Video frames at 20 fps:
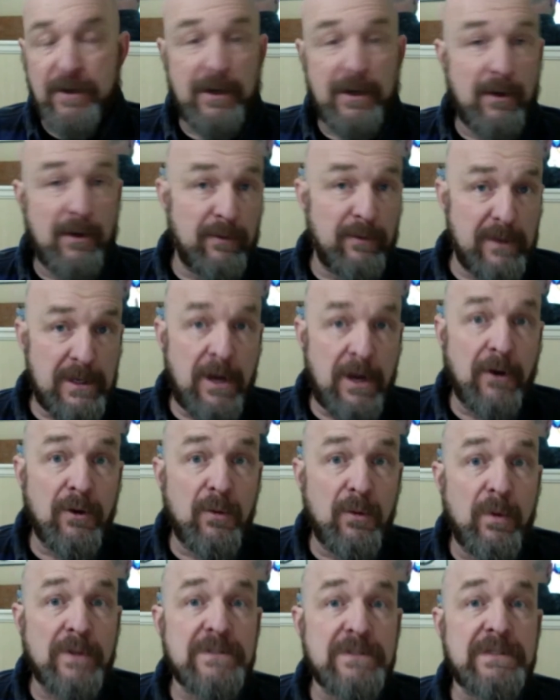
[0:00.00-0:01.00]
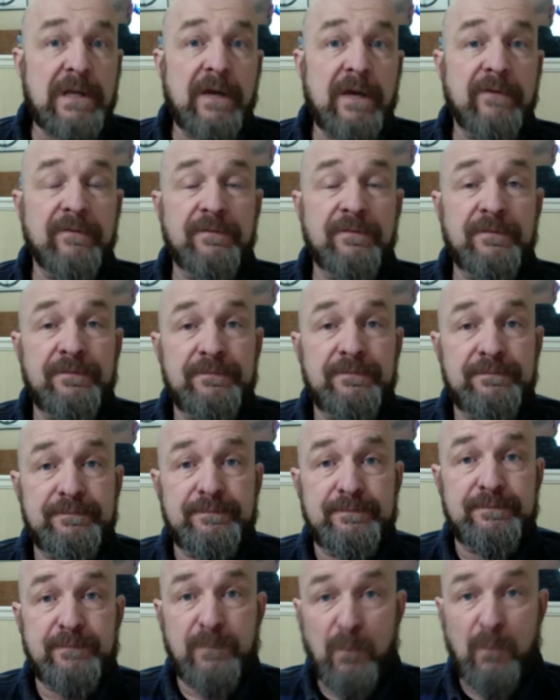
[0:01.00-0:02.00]
or the younger ones that I've
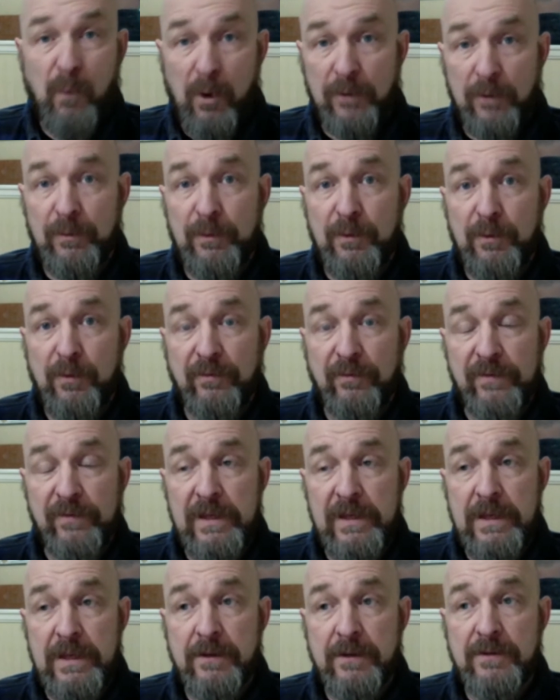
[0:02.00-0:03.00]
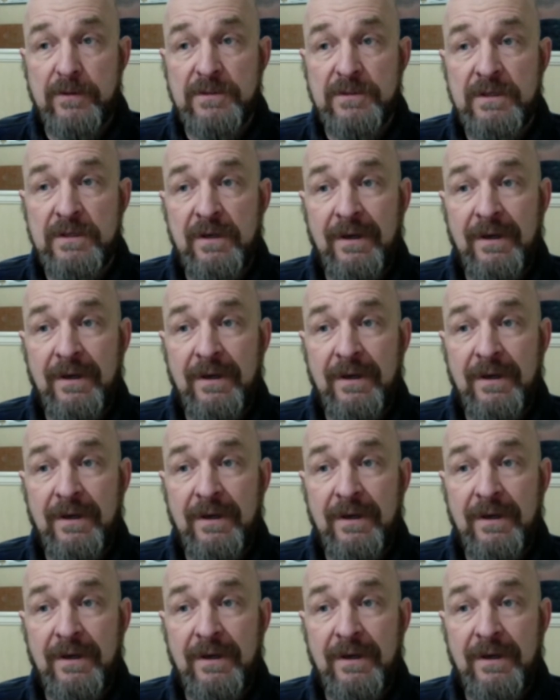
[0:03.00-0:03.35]
worked with over the years.